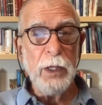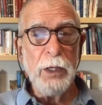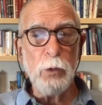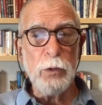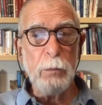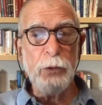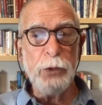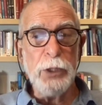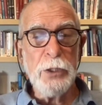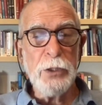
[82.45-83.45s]
He was a
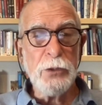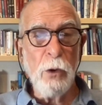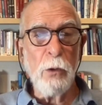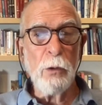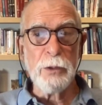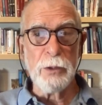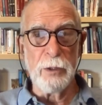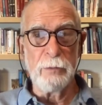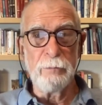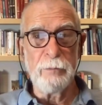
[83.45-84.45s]
British soldier,